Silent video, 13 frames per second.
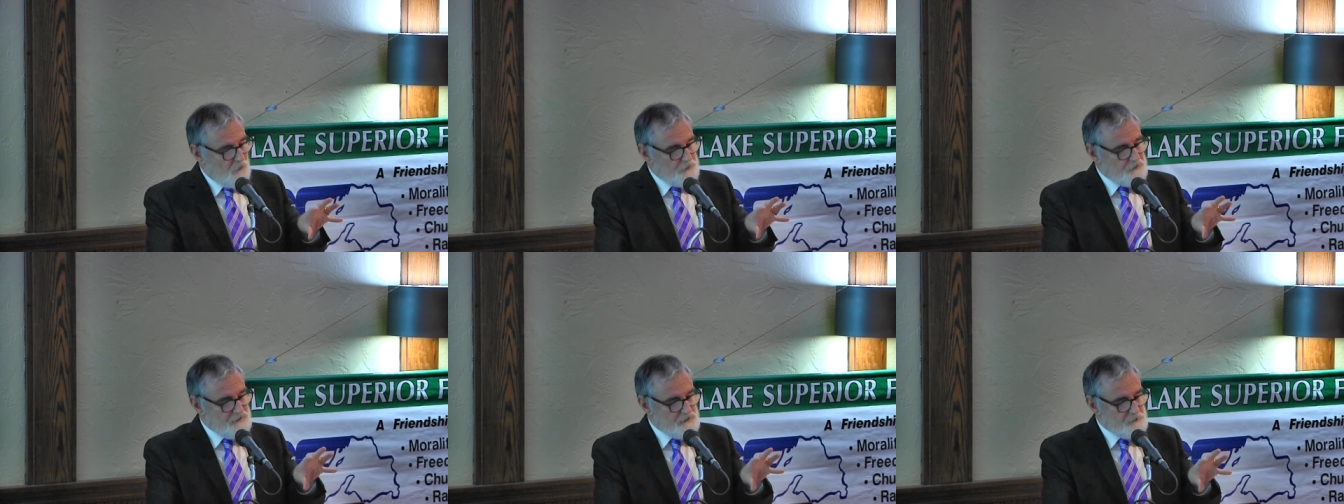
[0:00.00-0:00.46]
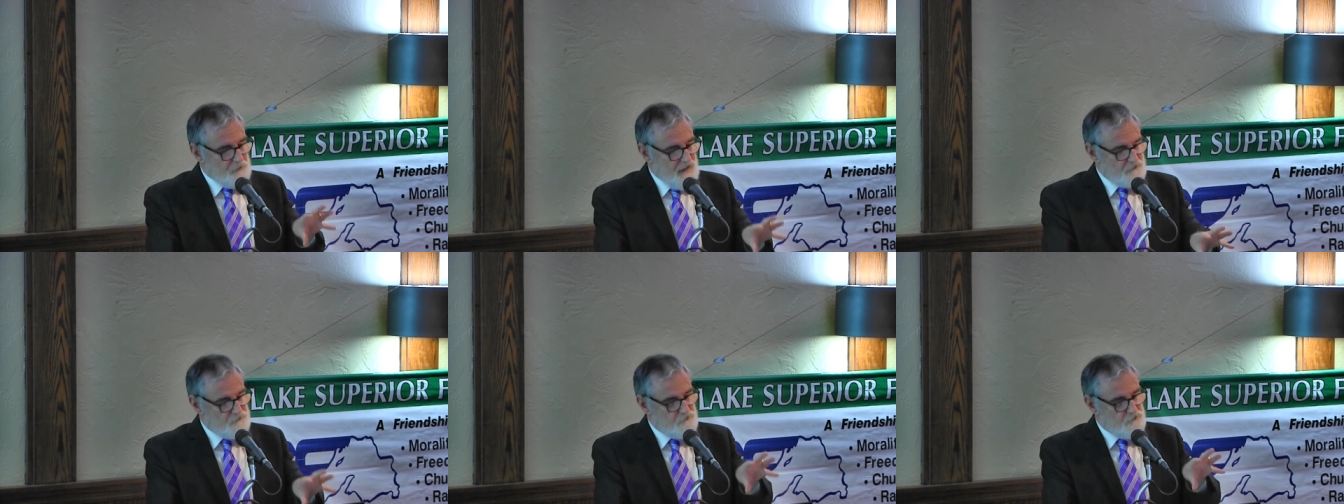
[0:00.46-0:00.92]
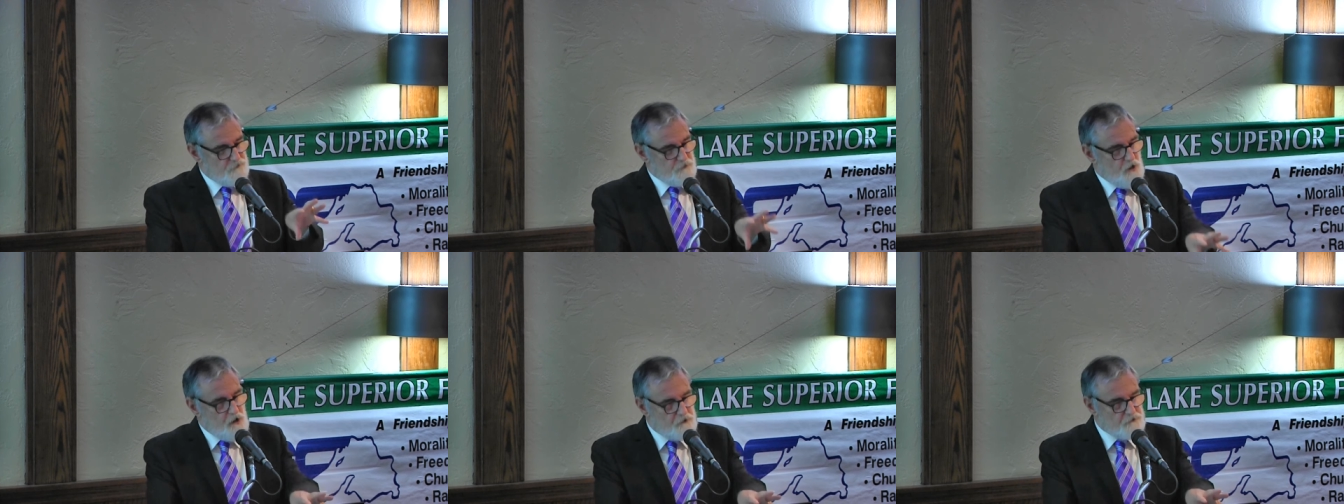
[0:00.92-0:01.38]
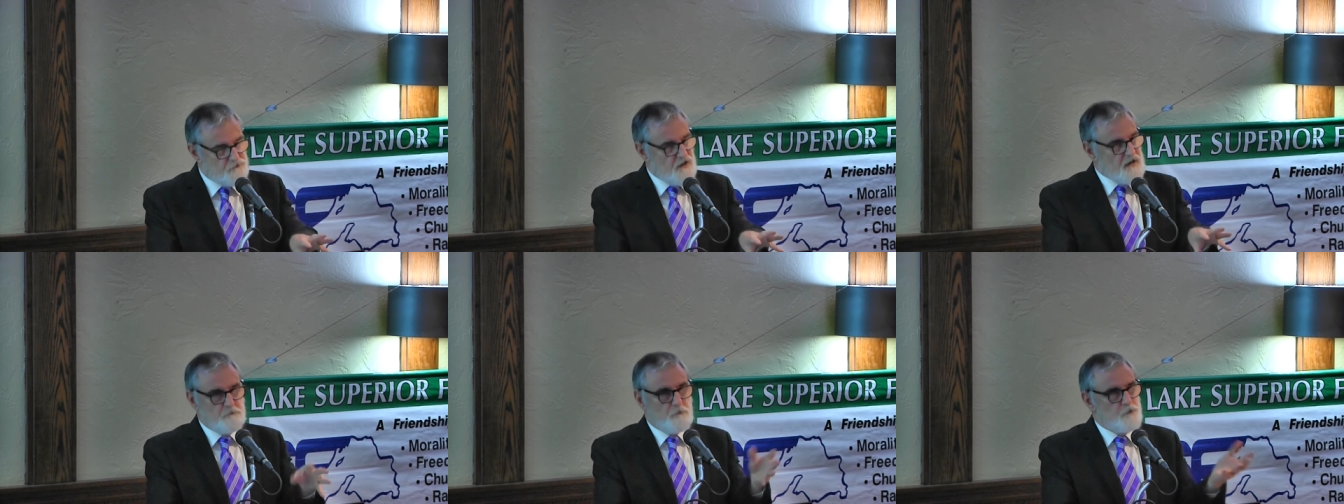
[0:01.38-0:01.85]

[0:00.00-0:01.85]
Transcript: are we going to get past this logjam?